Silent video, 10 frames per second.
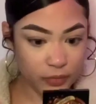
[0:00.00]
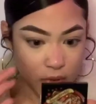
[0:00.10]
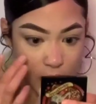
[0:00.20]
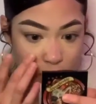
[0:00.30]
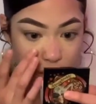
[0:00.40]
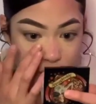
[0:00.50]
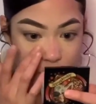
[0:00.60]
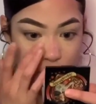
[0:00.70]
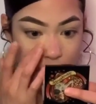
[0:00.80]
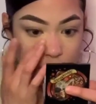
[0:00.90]
okay, so
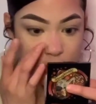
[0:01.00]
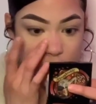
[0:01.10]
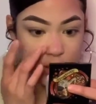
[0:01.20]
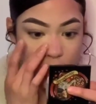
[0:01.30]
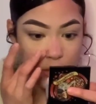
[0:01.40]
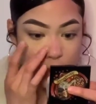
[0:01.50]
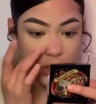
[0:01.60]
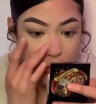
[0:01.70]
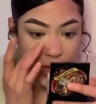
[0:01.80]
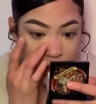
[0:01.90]
yeah, so it started with the
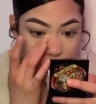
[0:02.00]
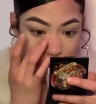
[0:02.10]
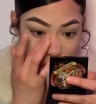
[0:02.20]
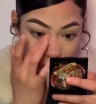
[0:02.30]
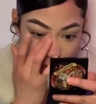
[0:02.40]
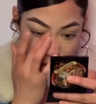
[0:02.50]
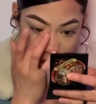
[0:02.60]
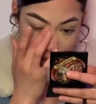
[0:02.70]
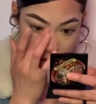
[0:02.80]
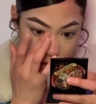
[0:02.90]
makeup,
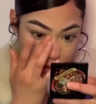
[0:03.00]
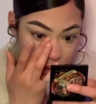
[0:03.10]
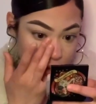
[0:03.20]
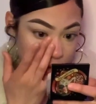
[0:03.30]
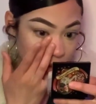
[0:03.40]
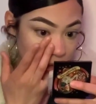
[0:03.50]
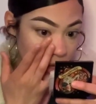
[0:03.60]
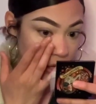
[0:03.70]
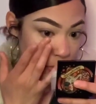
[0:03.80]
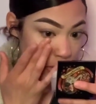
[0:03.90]
and
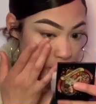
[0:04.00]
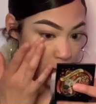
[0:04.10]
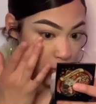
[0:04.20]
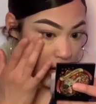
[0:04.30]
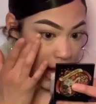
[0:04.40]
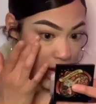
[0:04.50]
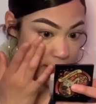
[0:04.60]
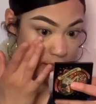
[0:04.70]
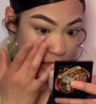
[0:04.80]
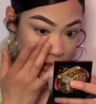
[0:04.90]
people were
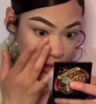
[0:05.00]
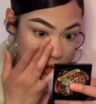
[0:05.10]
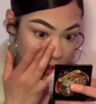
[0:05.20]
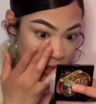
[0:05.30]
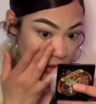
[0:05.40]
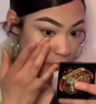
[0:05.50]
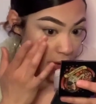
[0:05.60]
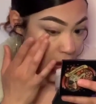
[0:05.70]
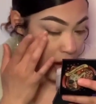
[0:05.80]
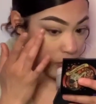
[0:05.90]
asking if
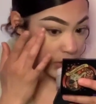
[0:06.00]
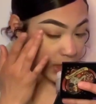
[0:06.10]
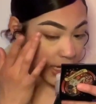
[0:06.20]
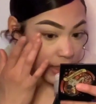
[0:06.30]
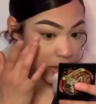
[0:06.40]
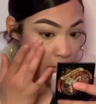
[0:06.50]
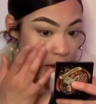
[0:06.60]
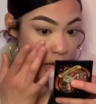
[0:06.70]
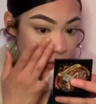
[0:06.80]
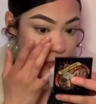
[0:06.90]
I would like to
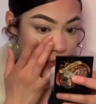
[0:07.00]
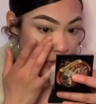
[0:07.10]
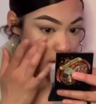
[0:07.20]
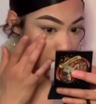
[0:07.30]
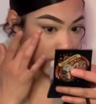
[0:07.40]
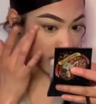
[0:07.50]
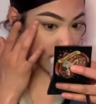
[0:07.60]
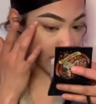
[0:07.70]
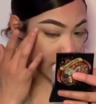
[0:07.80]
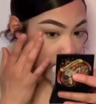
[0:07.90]
model for them and stuff
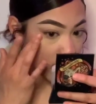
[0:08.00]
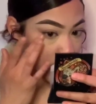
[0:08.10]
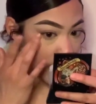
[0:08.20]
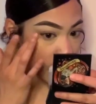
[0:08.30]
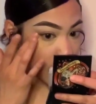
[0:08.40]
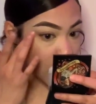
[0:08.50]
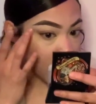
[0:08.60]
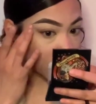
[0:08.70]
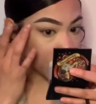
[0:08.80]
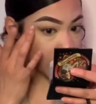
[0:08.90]
like that. Like
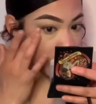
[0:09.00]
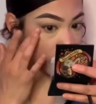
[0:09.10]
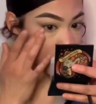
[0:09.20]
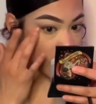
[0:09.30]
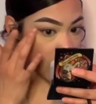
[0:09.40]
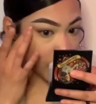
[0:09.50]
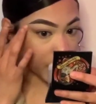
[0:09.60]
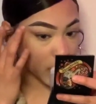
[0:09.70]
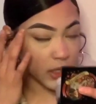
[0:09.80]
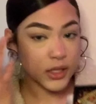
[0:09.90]
low-key
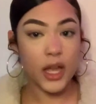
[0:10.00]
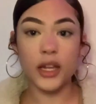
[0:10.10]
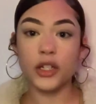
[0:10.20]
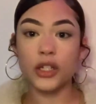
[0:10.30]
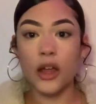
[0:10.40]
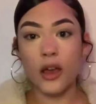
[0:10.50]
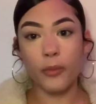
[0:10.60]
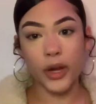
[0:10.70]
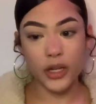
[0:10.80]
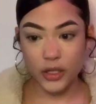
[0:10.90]
photographers, like shout out
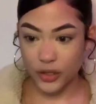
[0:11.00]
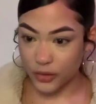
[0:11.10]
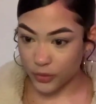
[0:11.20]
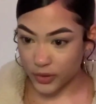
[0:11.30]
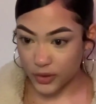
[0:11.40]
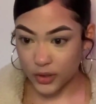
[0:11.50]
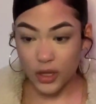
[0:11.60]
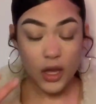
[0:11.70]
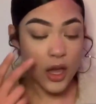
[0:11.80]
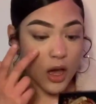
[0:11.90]
Brandon Shoots,
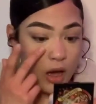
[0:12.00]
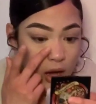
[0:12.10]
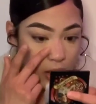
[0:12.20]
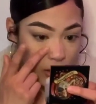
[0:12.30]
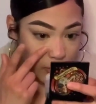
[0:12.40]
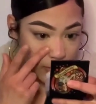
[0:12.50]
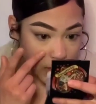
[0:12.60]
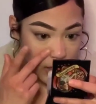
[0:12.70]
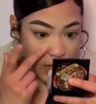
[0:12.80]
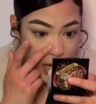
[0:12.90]

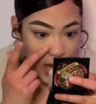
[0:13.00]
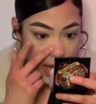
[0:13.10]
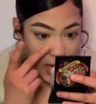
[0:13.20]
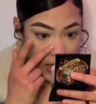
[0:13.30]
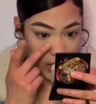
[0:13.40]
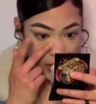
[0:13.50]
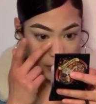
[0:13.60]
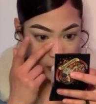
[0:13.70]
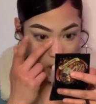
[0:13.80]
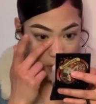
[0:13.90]
and
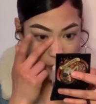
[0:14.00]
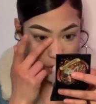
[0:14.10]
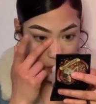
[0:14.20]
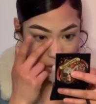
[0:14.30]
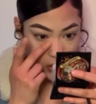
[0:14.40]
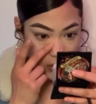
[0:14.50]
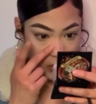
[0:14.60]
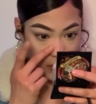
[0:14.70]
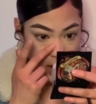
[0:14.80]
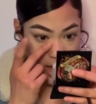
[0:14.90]
Raw
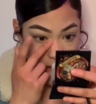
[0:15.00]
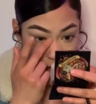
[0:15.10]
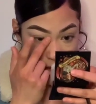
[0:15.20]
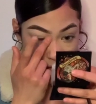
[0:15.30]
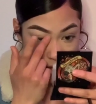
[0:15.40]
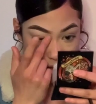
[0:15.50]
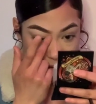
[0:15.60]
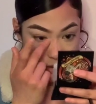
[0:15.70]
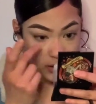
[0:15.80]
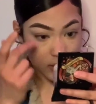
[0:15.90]
Photo, and